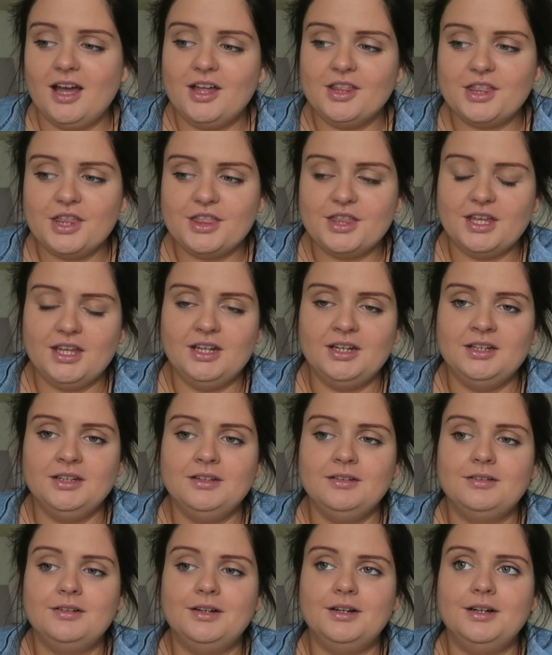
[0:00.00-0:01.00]
other
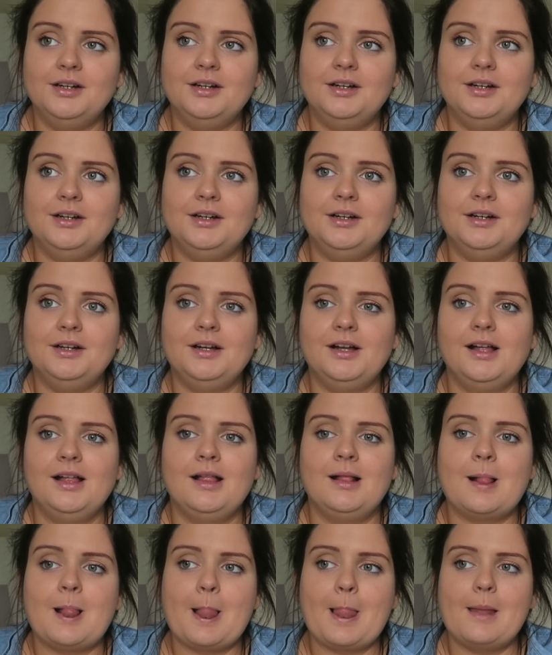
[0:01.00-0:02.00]
than
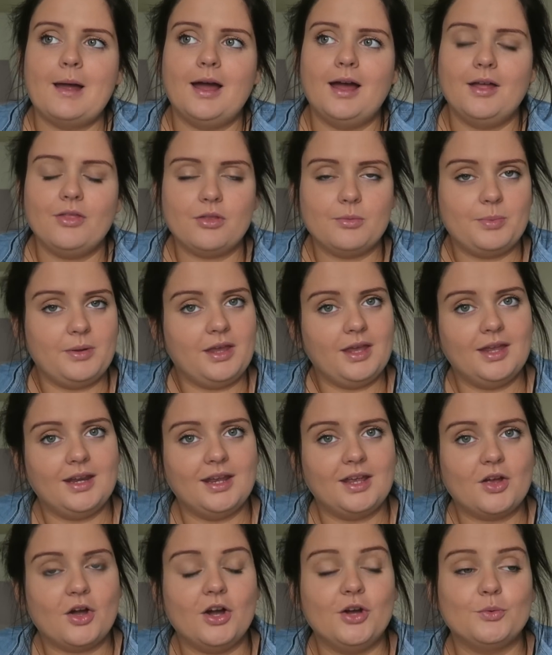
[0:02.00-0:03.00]
at the
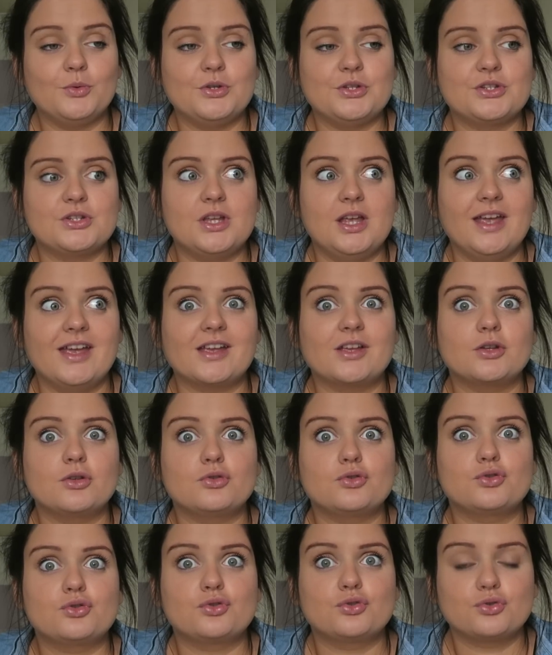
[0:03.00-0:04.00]
beginning, I was
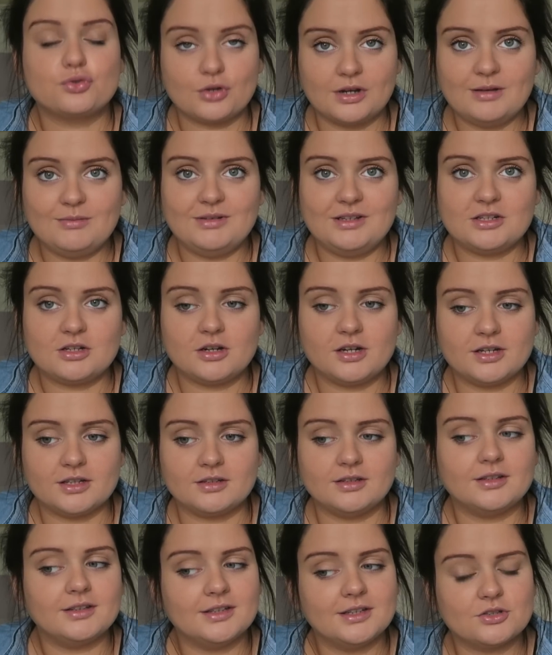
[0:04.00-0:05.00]
extremely tired.
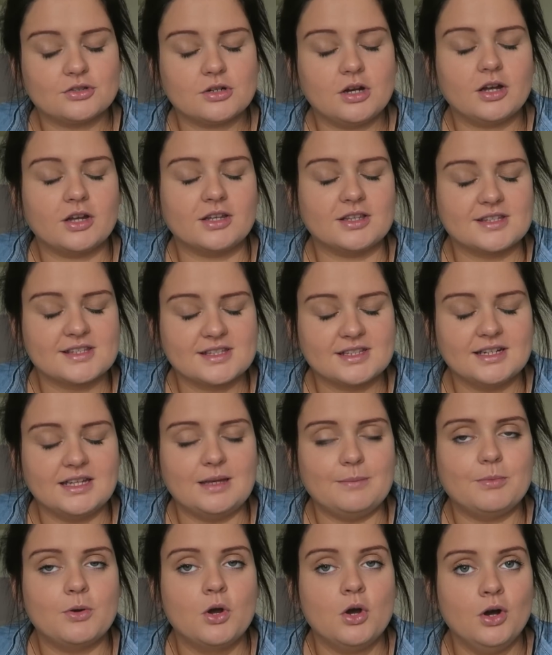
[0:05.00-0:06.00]
Like, literally, I could
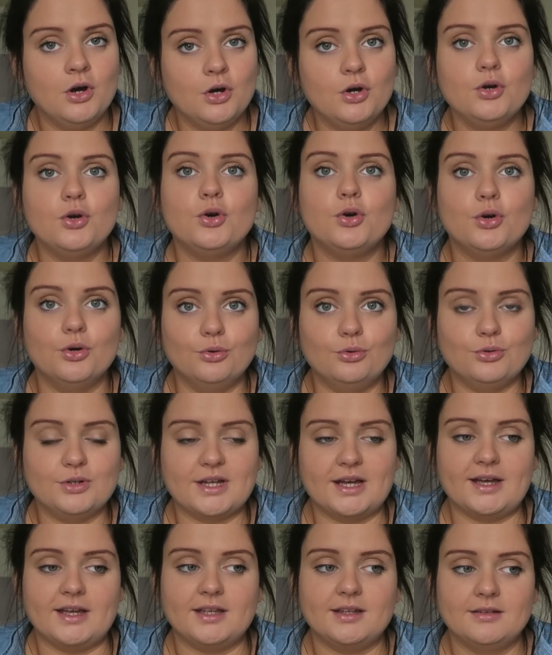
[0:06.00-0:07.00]
sleep all
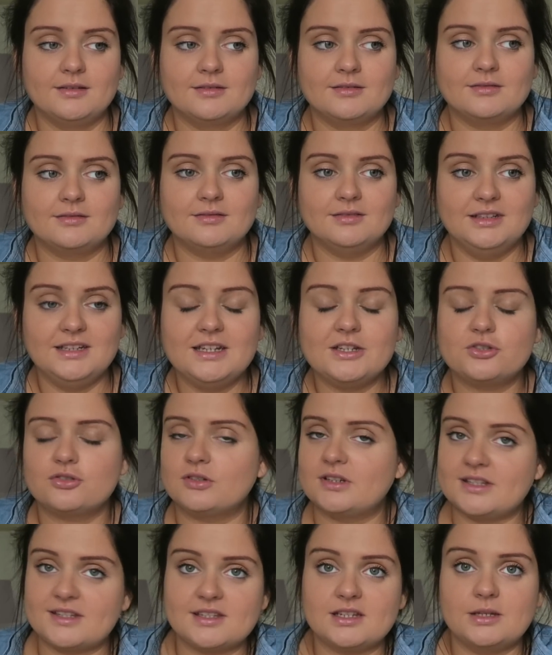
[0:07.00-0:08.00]
day.
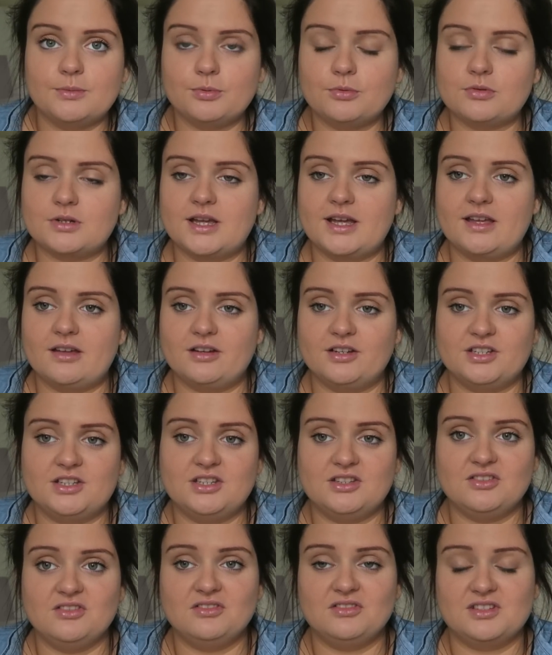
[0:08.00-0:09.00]
Literally sleep all day.
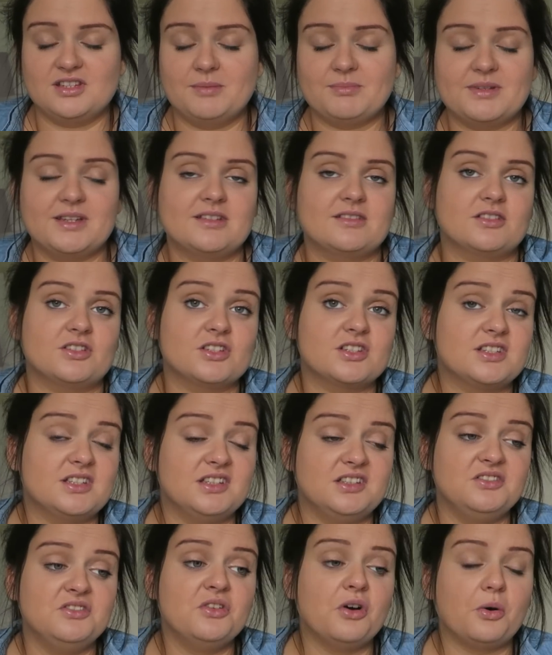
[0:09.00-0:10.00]
Some days I just
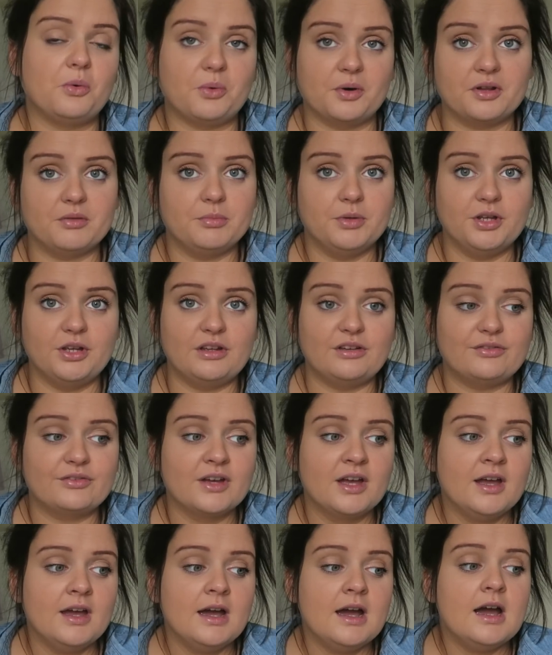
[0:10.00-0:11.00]
did not want to move.
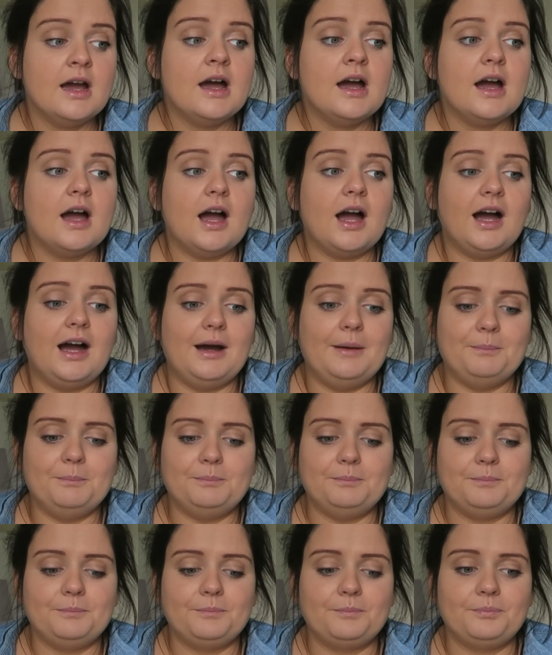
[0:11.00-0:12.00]

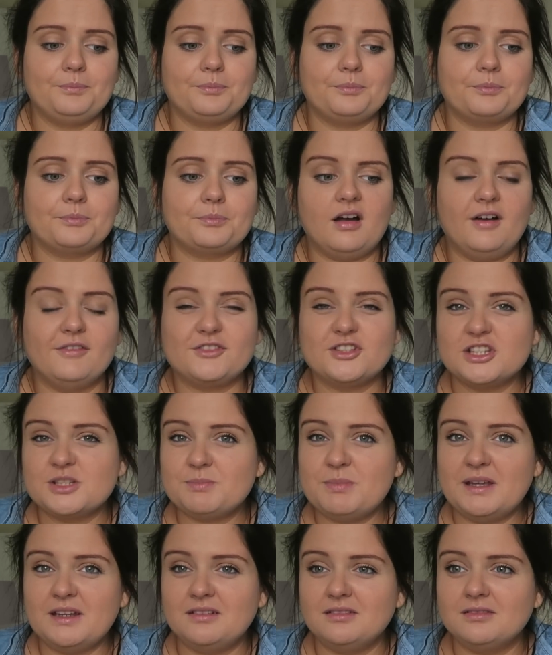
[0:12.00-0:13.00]
I've just
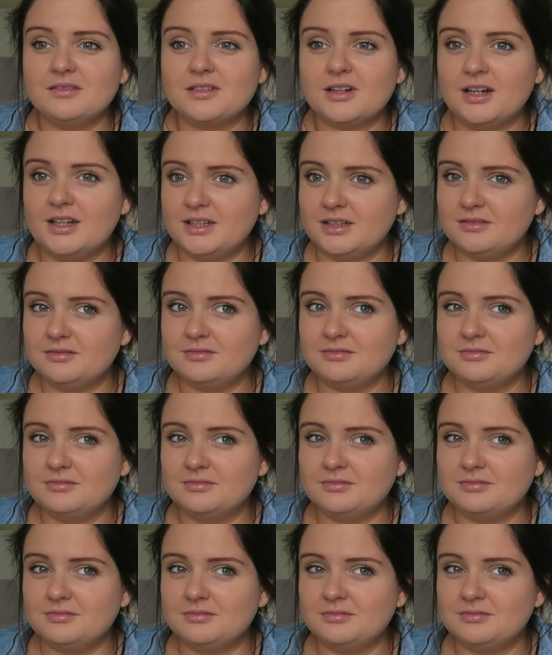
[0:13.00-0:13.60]
been like,